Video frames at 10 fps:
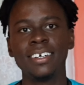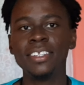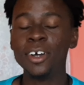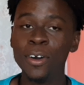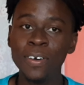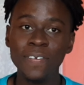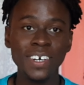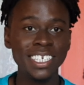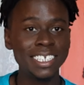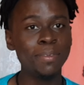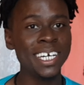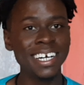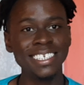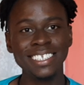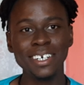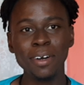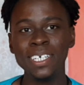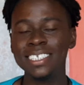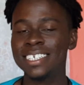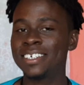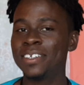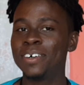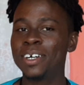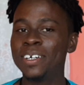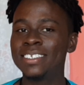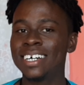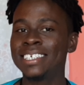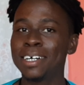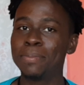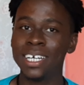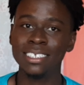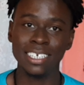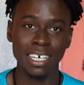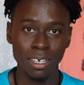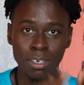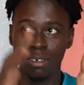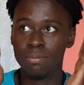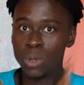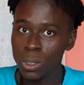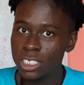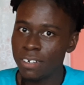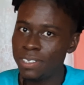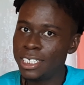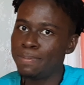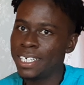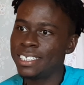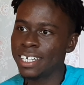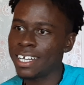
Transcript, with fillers: Now, for the Jamaicans in the comment section who are going to attack me and say most of these places